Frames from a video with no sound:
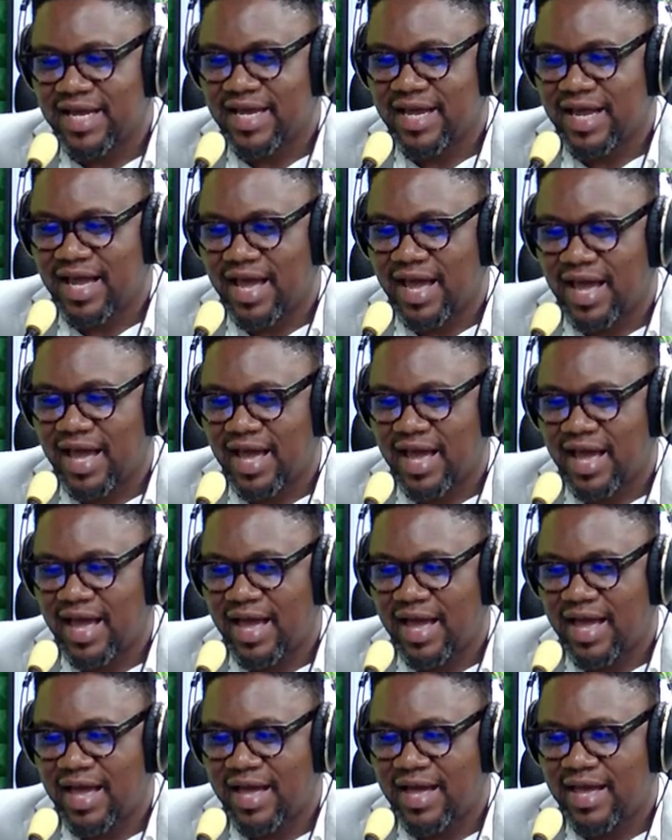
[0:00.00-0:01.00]

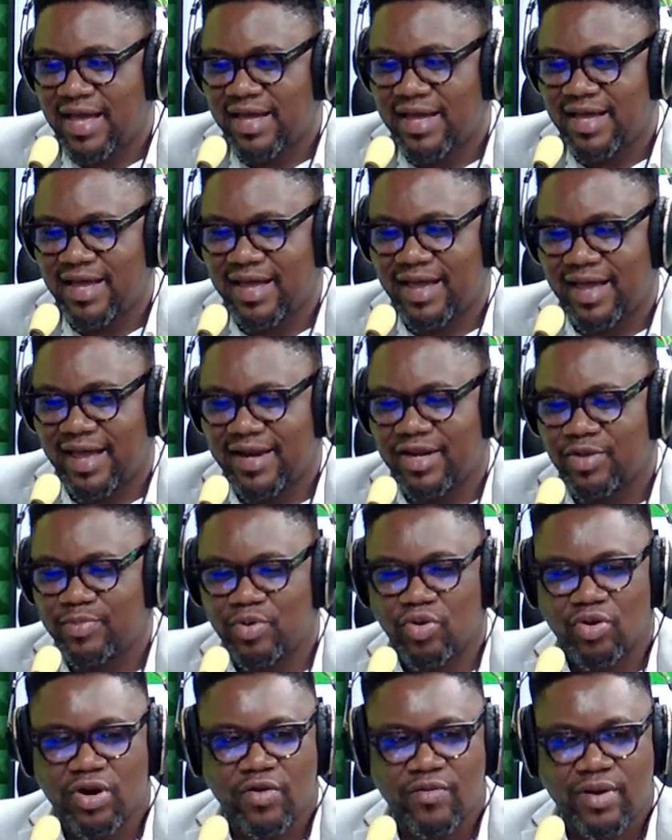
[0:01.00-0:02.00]
And he'd be
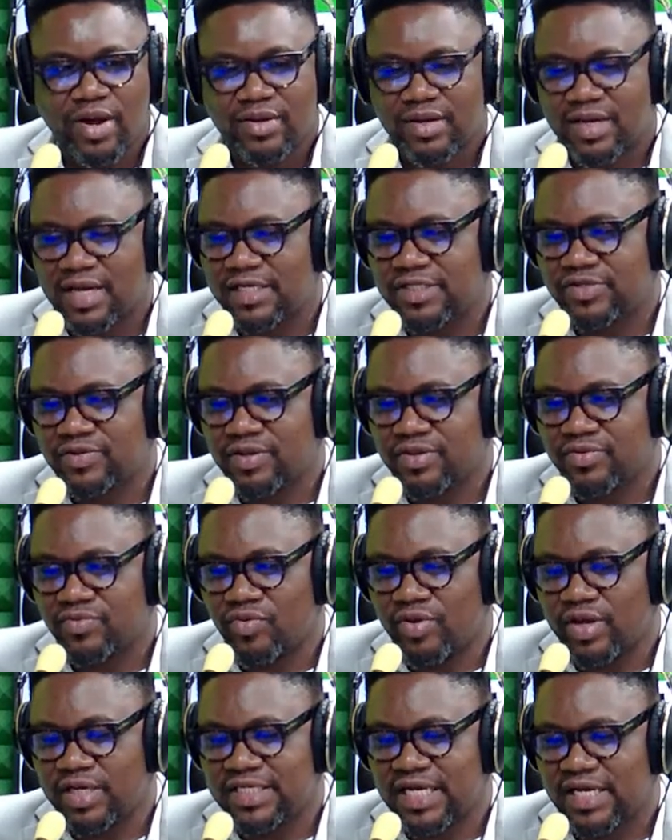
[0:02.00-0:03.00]
going around the country
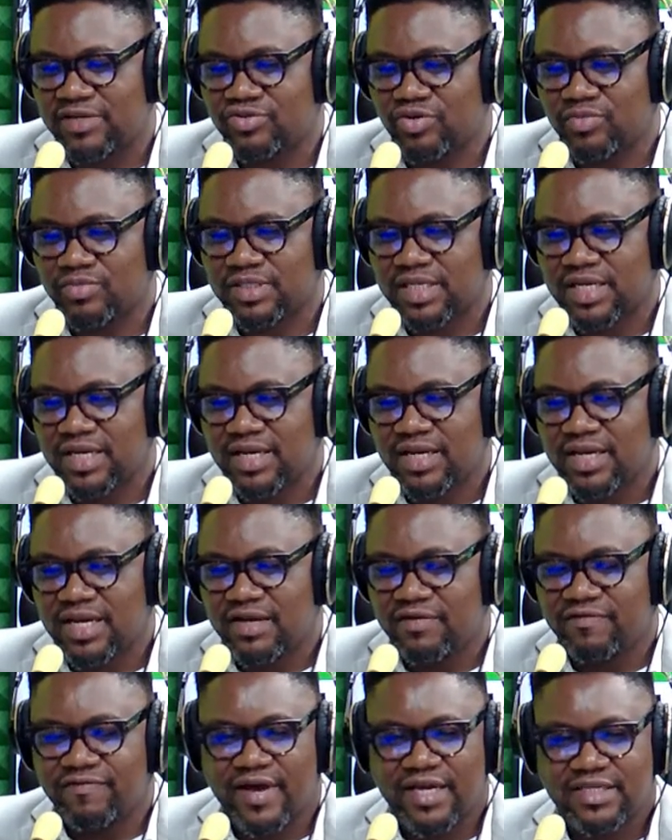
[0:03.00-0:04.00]
throwing tantrums
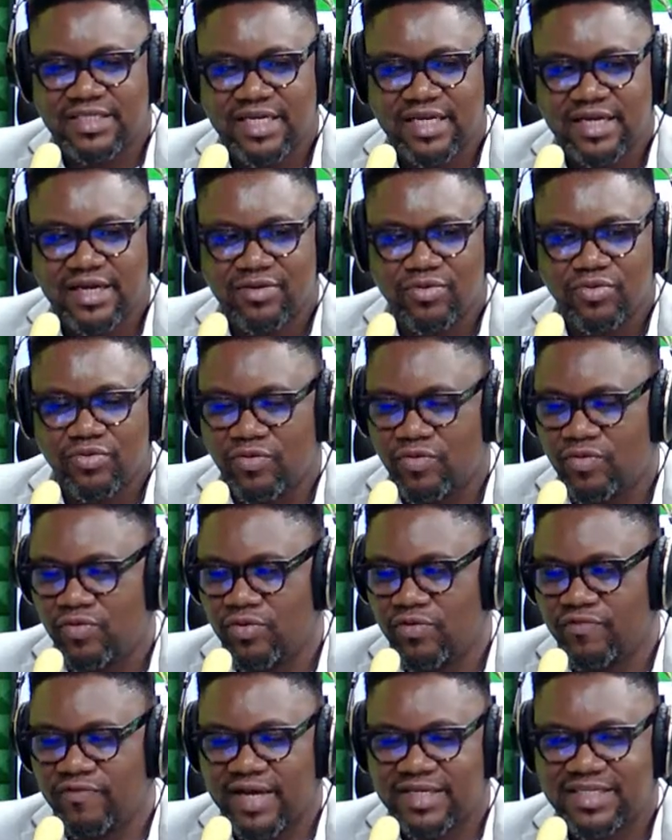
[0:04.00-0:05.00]
and fighting who
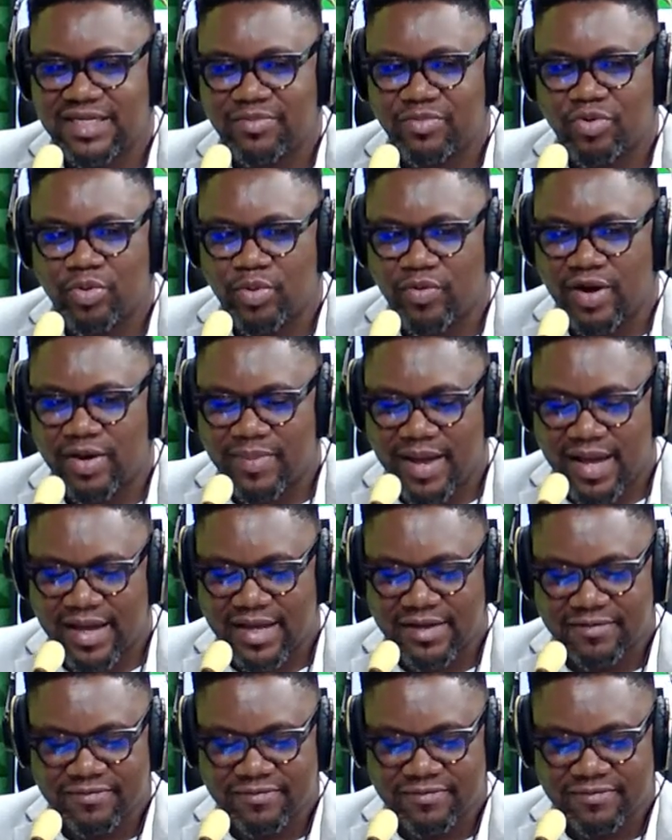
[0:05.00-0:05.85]
no fight. We'll be right back.